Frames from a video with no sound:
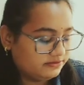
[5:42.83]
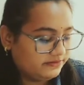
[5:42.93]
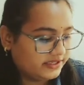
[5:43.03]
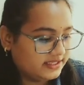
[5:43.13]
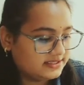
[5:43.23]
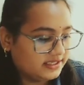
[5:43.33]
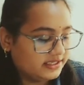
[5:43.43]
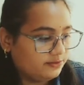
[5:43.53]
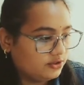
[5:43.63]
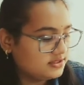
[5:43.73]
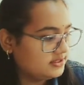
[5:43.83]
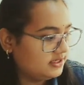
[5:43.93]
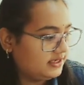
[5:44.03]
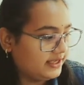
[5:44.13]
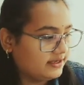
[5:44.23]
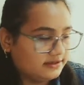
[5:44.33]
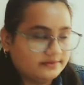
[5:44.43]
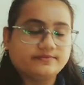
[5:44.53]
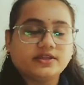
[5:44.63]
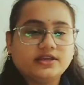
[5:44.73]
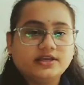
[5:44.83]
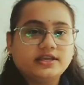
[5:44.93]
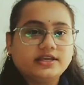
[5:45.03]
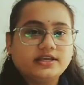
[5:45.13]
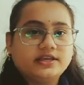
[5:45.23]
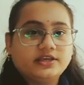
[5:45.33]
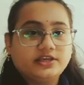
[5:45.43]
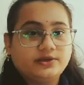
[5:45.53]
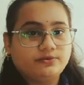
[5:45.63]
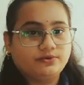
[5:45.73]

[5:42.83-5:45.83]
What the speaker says: we can say he was the like he